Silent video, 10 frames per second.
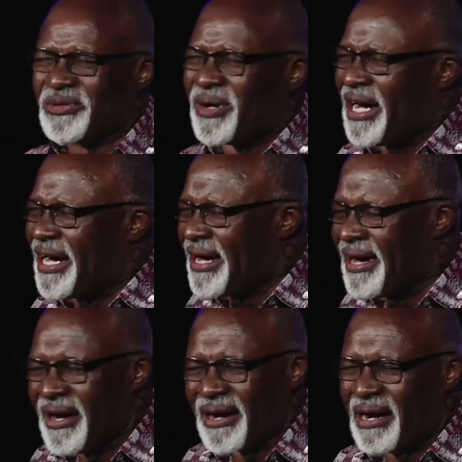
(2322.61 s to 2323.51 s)
why
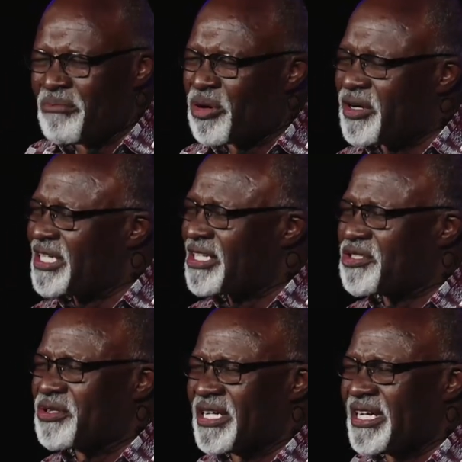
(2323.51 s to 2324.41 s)
Cambodia's
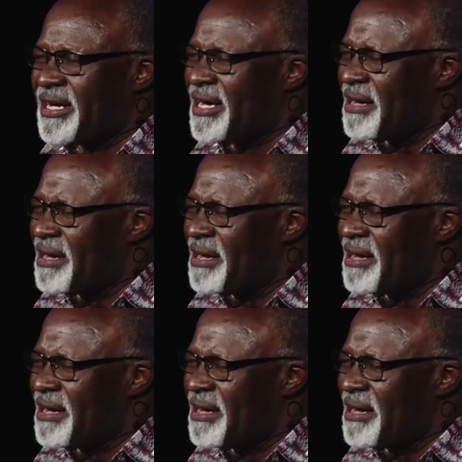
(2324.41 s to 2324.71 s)
story,